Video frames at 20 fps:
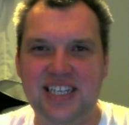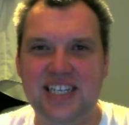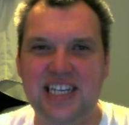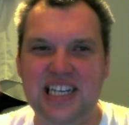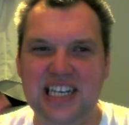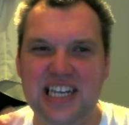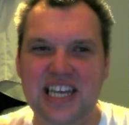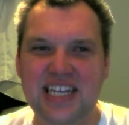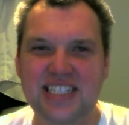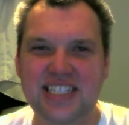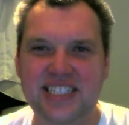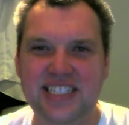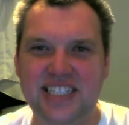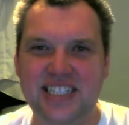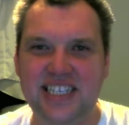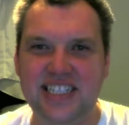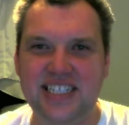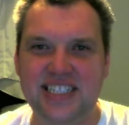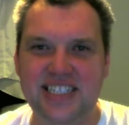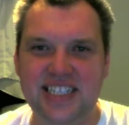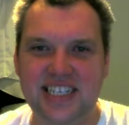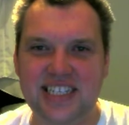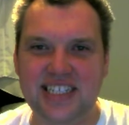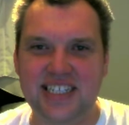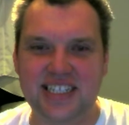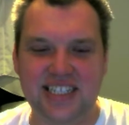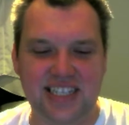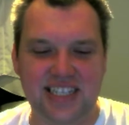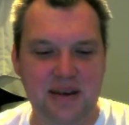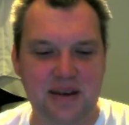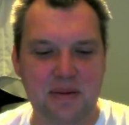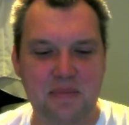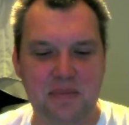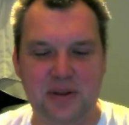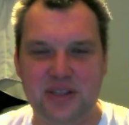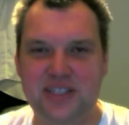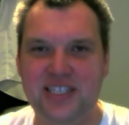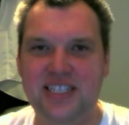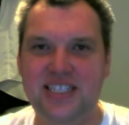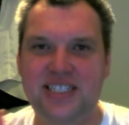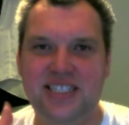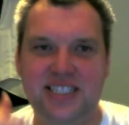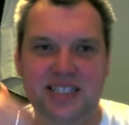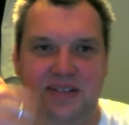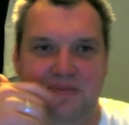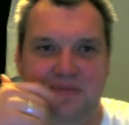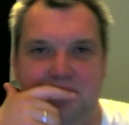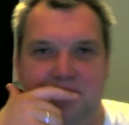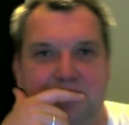less than a second. But this,